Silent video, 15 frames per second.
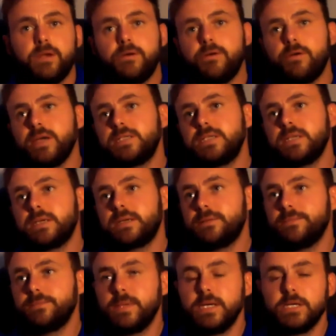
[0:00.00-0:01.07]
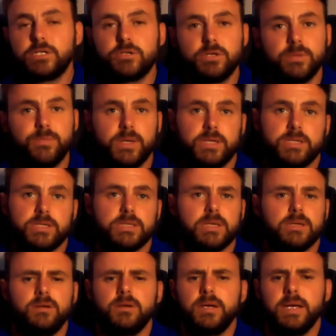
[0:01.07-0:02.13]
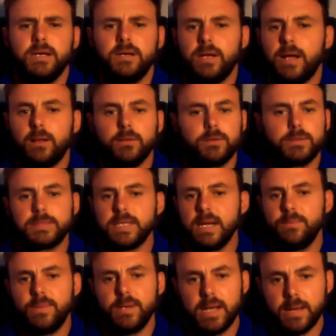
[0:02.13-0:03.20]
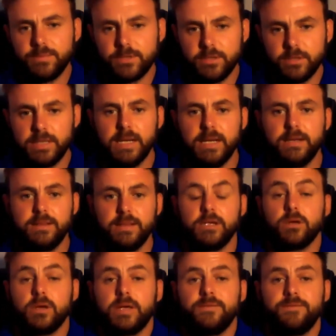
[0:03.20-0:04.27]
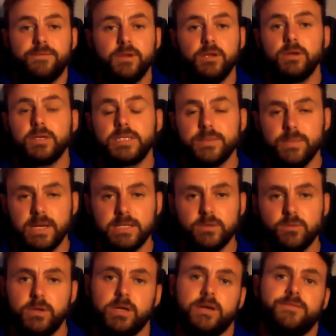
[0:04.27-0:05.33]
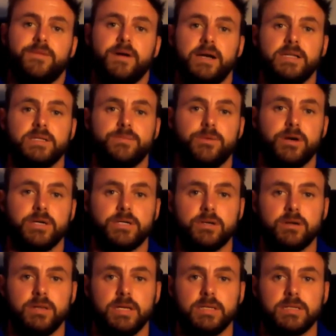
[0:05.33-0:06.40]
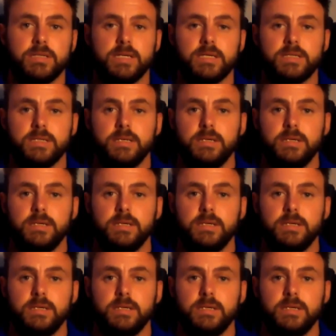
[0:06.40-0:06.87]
rustic history pictures. I'll type in absolutely anything. It's amazing where you can find inspiration on the internet.